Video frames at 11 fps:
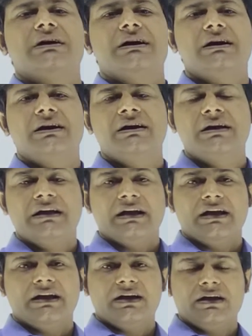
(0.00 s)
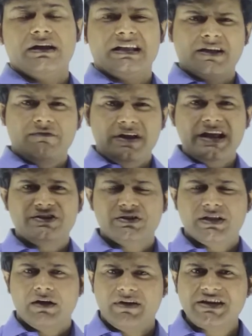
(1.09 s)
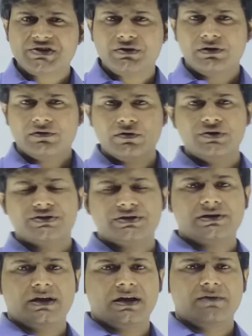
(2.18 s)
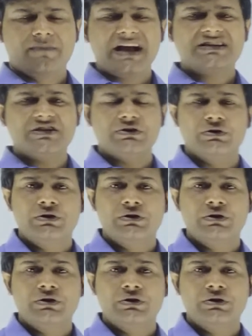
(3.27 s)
in the village in the west coast of Mexico.